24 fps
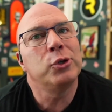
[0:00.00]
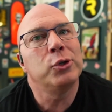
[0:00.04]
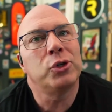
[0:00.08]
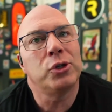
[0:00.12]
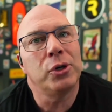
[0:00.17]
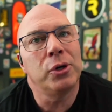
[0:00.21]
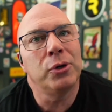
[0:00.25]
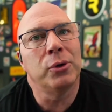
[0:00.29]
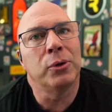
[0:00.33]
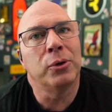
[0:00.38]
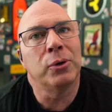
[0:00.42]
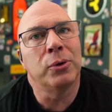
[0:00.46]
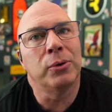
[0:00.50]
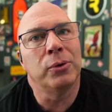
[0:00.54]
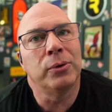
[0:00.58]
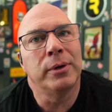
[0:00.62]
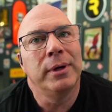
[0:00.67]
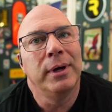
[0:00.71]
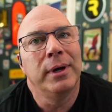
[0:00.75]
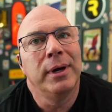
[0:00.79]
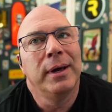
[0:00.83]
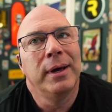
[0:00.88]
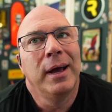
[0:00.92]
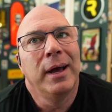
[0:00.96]

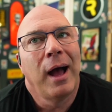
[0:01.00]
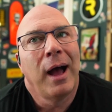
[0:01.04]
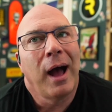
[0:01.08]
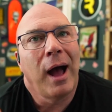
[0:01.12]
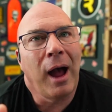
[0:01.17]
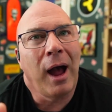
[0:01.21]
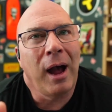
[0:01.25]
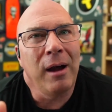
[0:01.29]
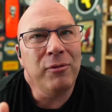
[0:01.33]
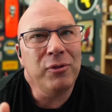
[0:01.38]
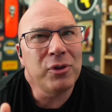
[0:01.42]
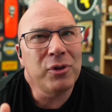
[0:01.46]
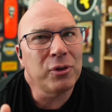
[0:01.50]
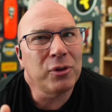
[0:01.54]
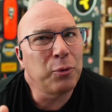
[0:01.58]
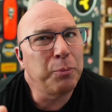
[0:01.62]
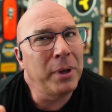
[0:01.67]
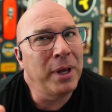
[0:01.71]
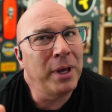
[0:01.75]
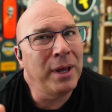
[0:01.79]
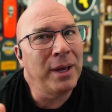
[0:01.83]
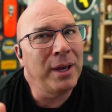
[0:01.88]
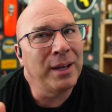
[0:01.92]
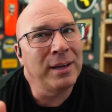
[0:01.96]
June. I've
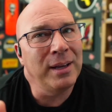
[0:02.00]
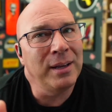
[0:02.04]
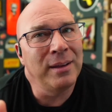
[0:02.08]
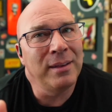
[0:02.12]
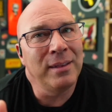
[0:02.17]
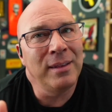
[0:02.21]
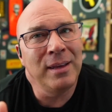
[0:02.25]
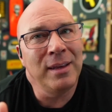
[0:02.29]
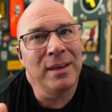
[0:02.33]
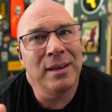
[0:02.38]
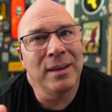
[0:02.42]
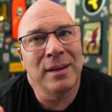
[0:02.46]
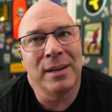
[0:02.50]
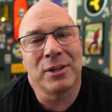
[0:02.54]
just been in the